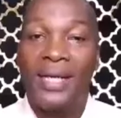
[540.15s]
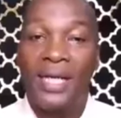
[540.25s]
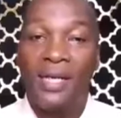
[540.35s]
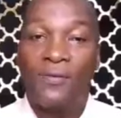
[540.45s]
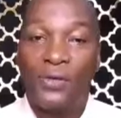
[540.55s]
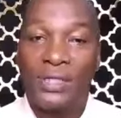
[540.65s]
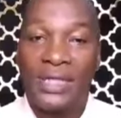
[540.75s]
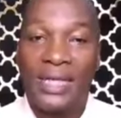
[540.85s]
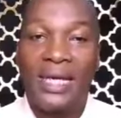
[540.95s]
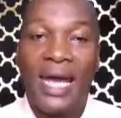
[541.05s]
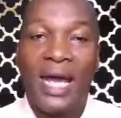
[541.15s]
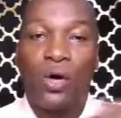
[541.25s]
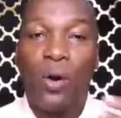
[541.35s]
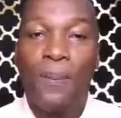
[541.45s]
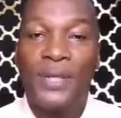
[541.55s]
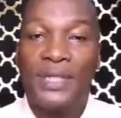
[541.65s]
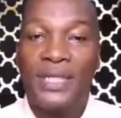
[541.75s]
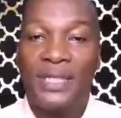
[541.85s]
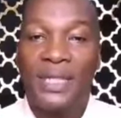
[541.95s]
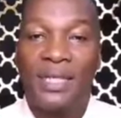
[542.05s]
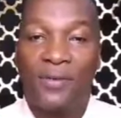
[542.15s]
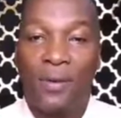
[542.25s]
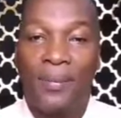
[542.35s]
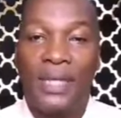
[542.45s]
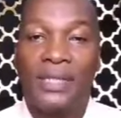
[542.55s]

in fostering competency development